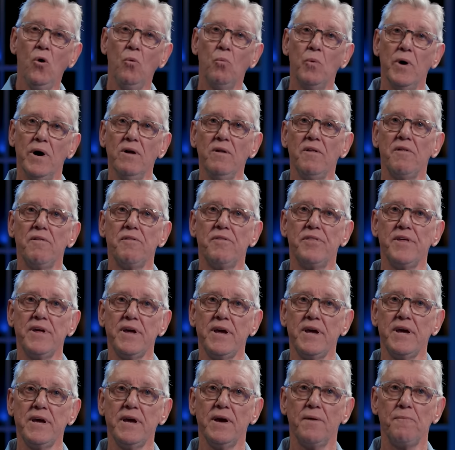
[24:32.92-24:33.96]
Well,
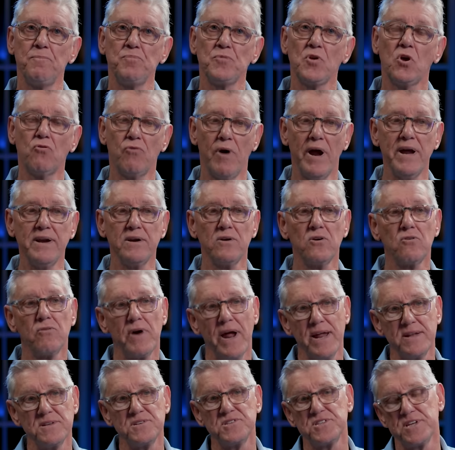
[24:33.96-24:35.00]
the great
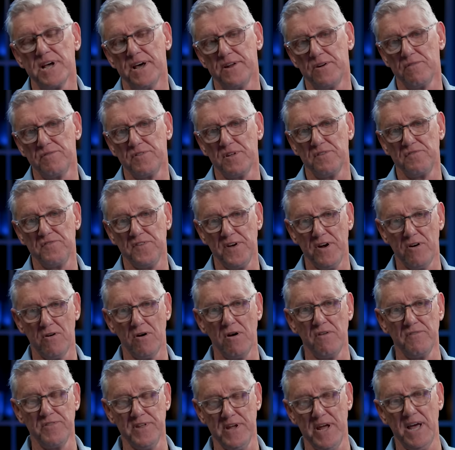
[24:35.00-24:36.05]
grandson of the
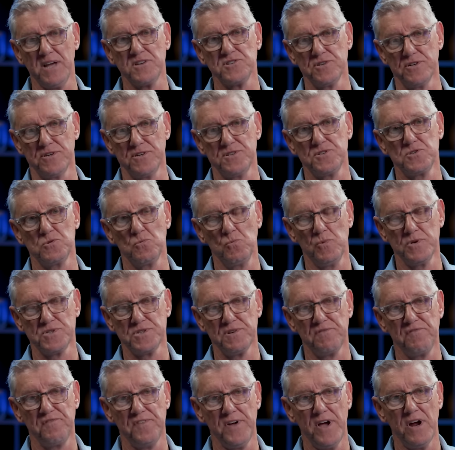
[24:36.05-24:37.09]
pharaoh of the Exodus was
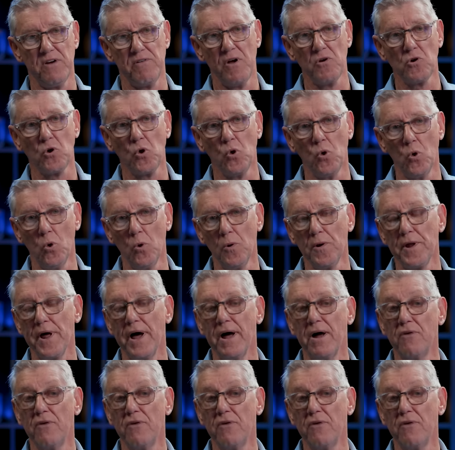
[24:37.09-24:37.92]
a pharaoh called